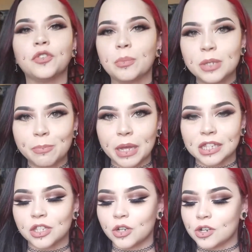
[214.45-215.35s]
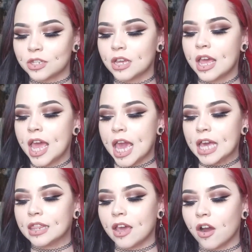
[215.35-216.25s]
from Spencer's
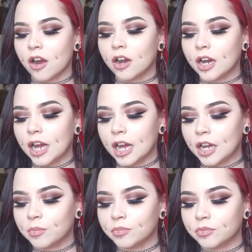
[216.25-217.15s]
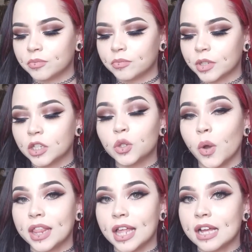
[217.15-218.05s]
and they are
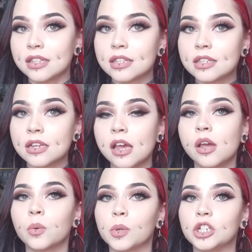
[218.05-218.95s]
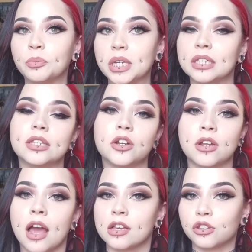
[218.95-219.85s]
toilettes, which means they're
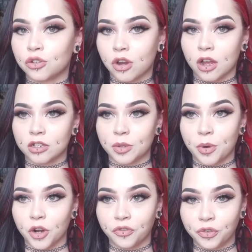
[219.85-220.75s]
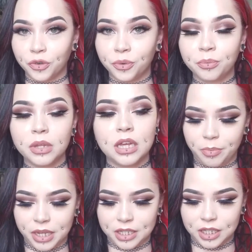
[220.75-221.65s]
not as strong as a parfum.
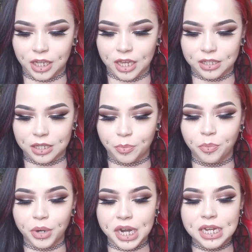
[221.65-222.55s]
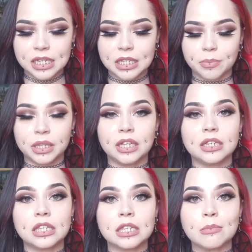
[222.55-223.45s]
Basically like sprays, but they
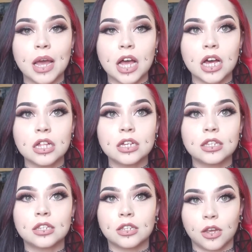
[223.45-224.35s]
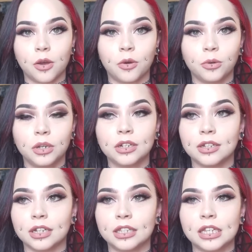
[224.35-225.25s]
smell so
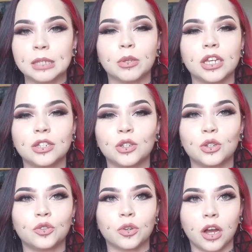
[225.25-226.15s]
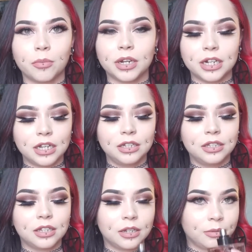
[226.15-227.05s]
good. They smell like strawberries.